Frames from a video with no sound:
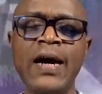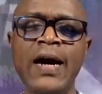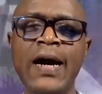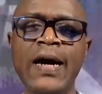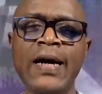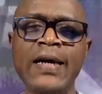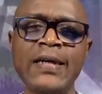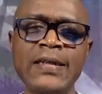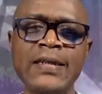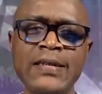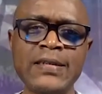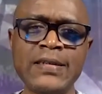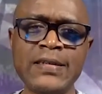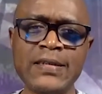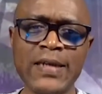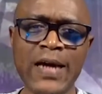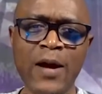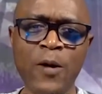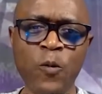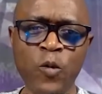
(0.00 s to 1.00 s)

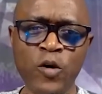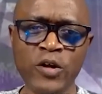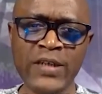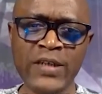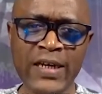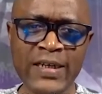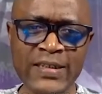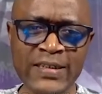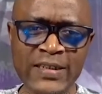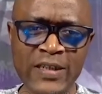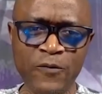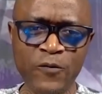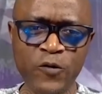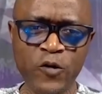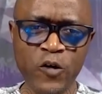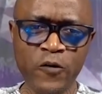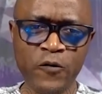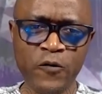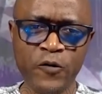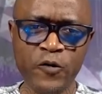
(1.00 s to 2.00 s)
I watched an
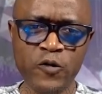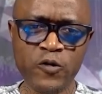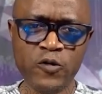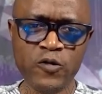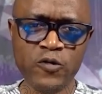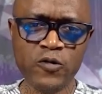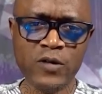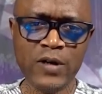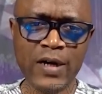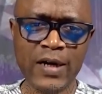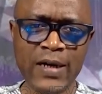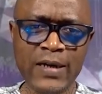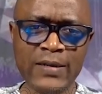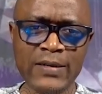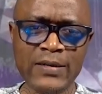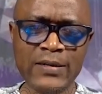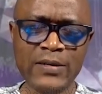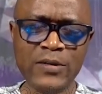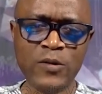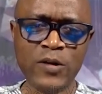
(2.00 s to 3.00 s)
interview of you,
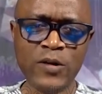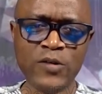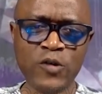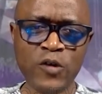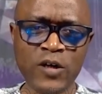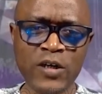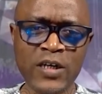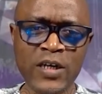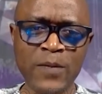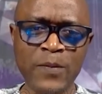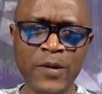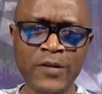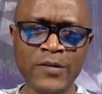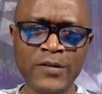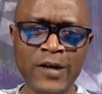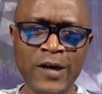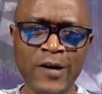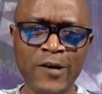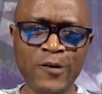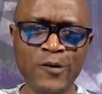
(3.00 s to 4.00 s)
and you were talking about
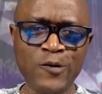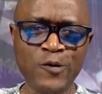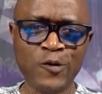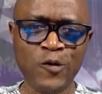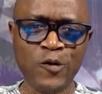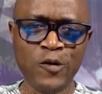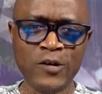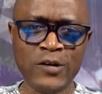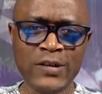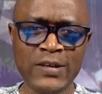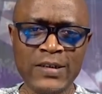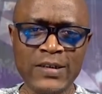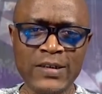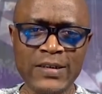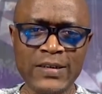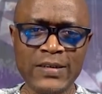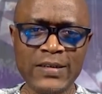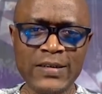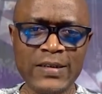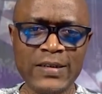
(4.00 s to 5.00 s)
how you got
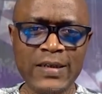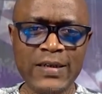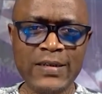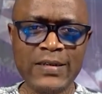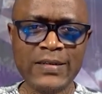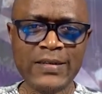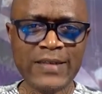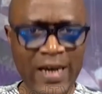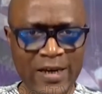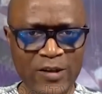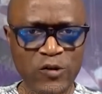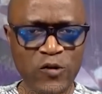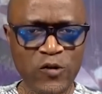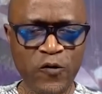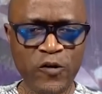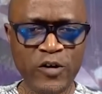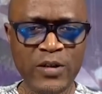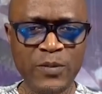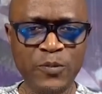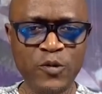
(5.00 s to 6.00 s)
the title
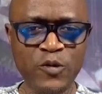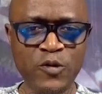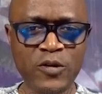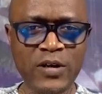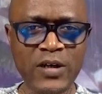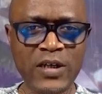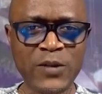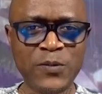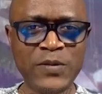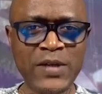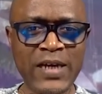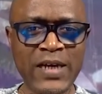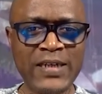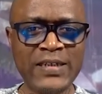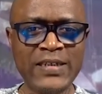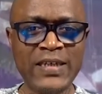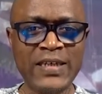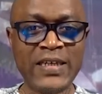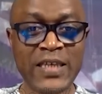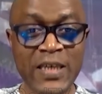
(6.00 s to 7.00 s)
for the book, especially
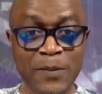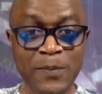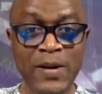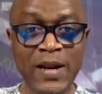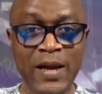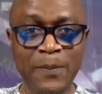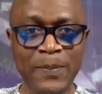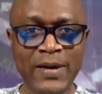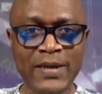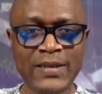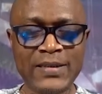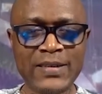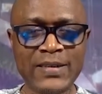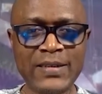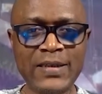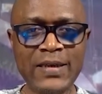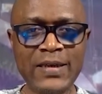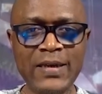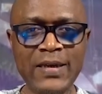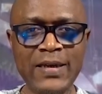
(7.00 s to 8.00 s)
the Qibla part,
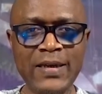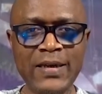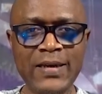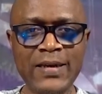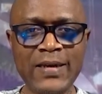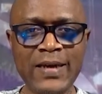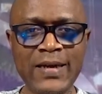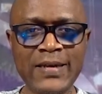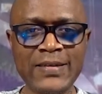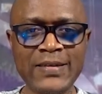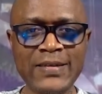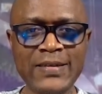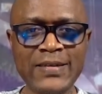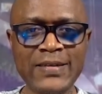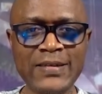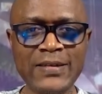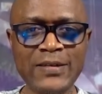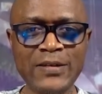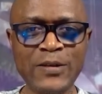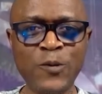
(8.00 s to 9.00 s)
that
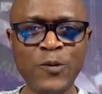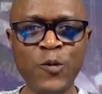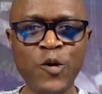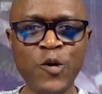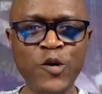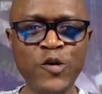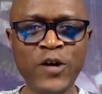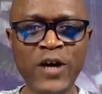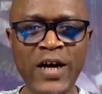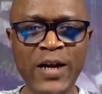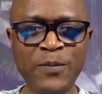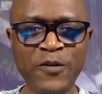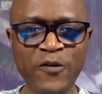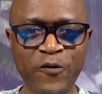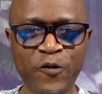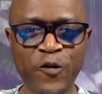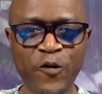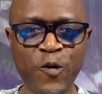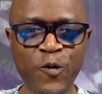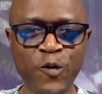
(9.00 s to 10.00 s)
the word you had
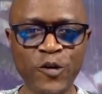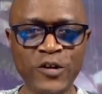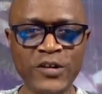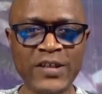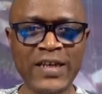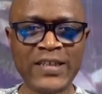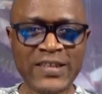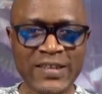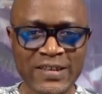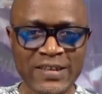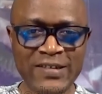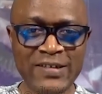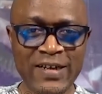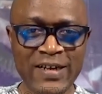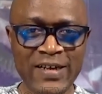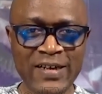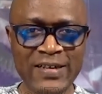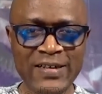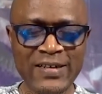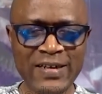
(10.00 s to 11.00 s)
before was
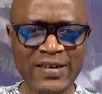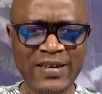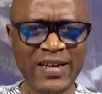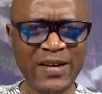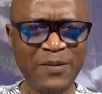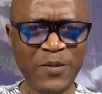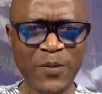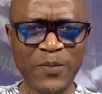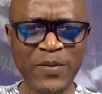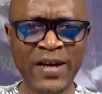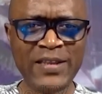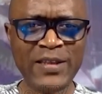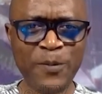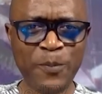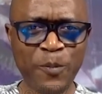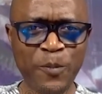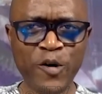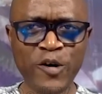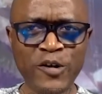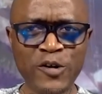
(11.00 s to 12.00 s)
cathedral, then maybe at
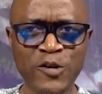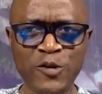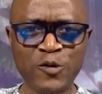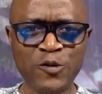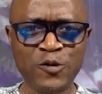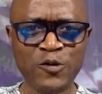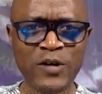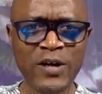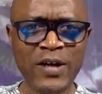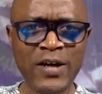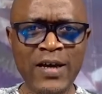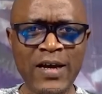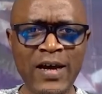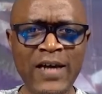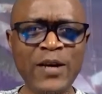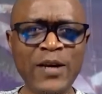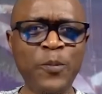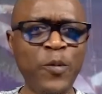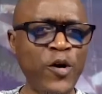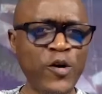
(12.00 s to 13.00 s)
the point
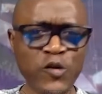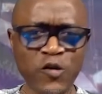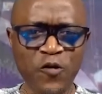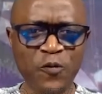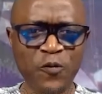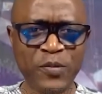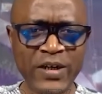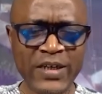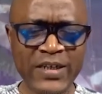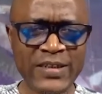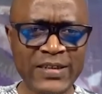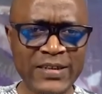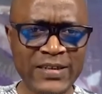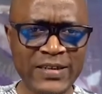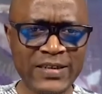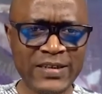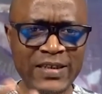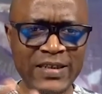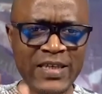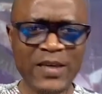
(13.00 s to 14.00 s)
of
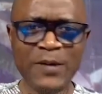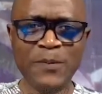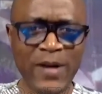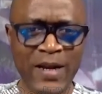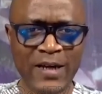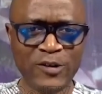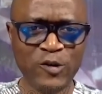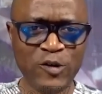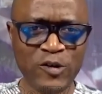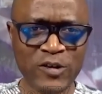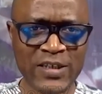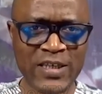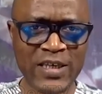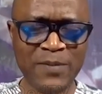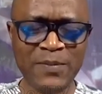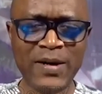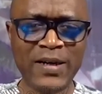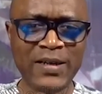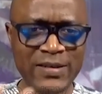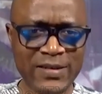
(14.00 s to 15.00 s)
praying, Qibla just
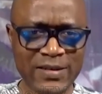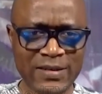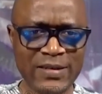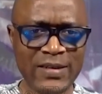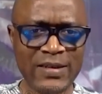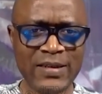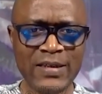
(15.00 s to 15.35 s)
came, and